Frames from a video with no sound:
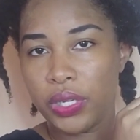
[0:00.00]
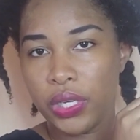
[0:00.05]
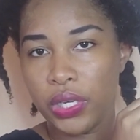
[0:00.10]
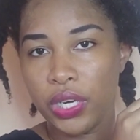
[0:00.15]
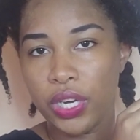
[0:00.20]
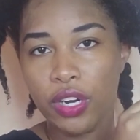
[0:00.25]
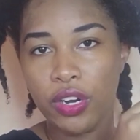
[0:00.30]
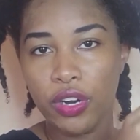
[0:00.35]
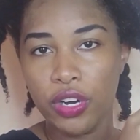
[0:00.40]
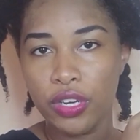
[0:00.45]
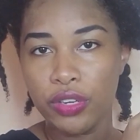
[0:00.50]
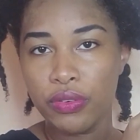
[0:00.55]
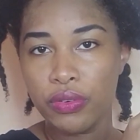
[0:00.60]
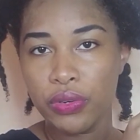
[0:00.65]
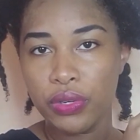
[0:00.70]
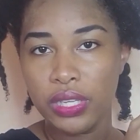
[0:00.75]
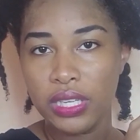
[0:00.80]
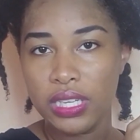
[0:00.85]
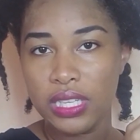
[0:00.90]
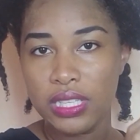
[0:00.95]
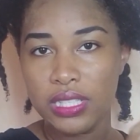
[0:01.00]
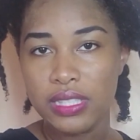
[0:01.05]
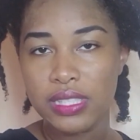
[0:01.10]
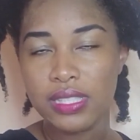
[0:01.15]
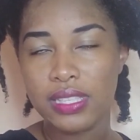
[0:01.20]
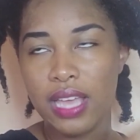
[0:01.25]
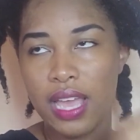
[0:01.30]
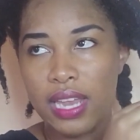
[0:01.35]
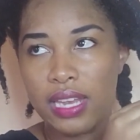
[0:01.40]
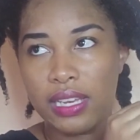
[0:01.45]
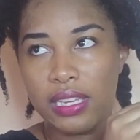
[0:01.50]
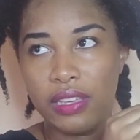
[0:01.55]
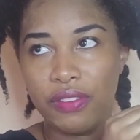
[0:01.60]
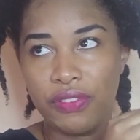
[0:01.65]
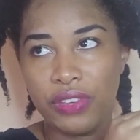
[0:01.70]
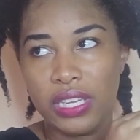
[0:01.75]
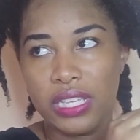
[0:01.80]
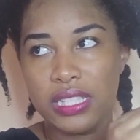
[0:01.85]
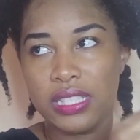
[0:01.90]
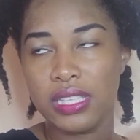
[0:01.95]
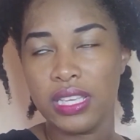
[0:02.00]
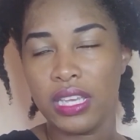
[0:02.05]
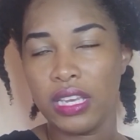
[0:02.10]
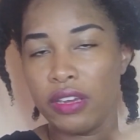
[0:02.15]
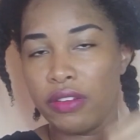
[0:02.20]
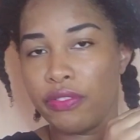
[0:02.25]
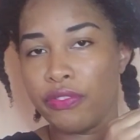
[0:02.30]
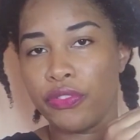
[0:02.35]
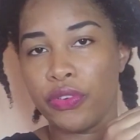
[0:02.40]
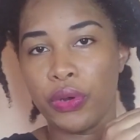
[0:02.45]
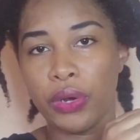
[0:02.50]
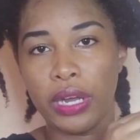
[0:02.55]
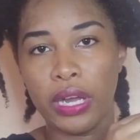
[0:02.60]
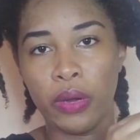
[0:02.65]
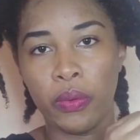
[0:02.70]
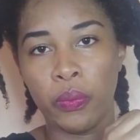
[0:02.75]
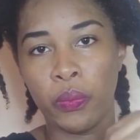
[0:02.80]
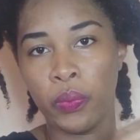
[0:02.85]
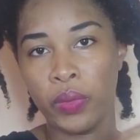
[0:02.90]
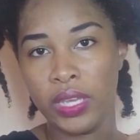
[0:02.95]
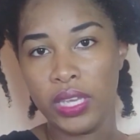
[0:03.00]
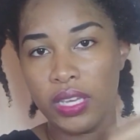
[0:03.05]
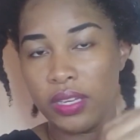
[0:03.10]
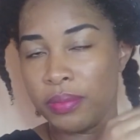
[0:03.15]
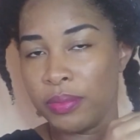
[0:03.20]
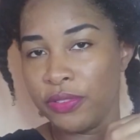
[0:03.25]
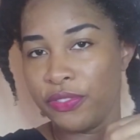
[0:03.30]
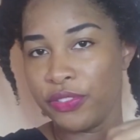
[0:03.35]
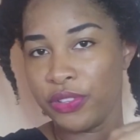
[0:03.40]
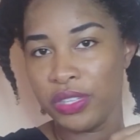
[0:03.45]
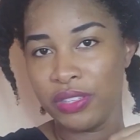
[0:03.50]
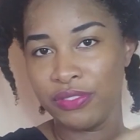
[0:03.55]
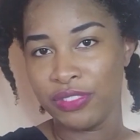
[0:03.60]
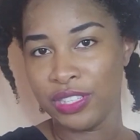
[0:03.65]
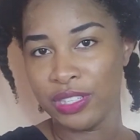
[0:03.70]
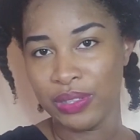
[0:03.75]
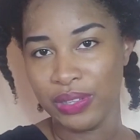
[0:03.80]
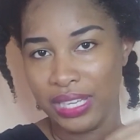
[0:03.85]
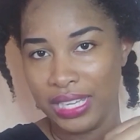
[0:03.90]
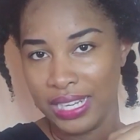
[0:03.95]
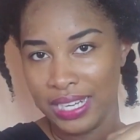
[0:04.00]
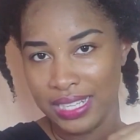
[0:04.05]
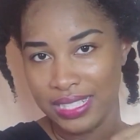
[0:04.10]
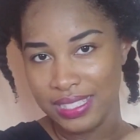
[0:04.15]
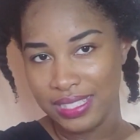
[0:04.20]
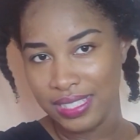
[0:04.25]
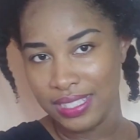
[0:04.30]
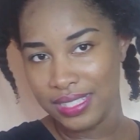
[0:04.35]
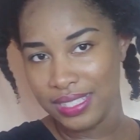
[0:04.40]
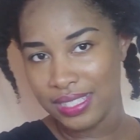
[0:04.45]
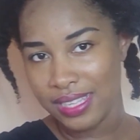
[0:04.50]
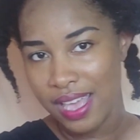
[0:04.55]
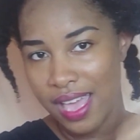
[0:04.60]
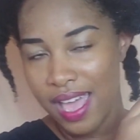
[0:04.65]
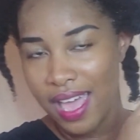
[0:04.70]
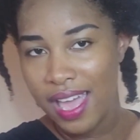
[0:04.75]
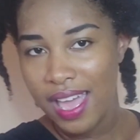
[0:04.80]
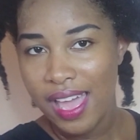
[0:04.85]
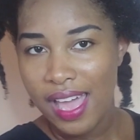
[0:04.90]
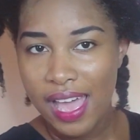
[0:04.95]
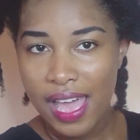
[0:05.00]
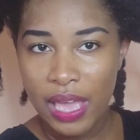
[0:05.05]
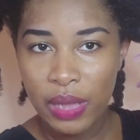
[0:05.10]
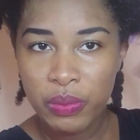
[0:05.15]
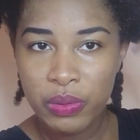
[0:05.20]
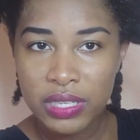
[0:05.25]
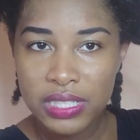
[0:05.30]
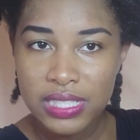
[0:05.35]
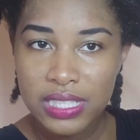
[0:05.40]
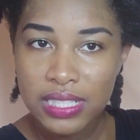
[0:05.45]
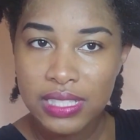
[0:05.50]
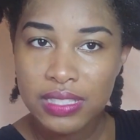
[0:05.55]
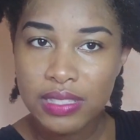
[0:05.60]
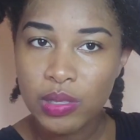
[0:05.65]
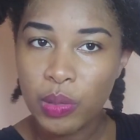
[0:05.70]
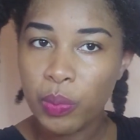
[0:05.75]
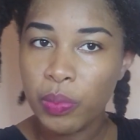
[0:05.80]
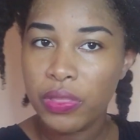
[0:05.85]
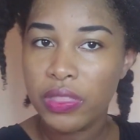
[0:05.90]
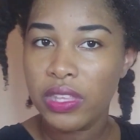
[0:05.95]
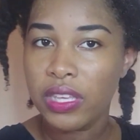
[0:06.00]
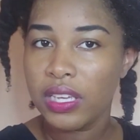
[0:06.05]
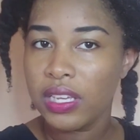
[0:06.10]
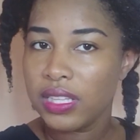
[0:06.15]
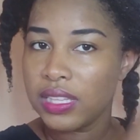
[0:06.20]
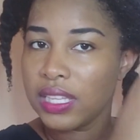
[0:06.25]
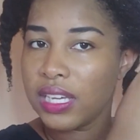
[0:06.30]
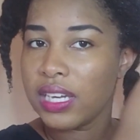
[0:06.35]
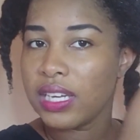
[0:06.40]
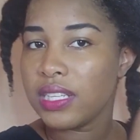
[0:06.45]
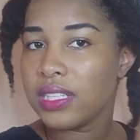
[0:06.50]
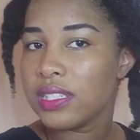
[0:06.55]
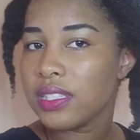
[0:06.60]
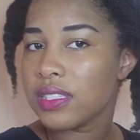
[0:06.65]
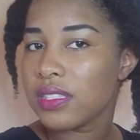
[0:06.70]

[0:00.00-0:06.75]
or cornrowing it and leaving it in for a week before even looking at it, I wanted something that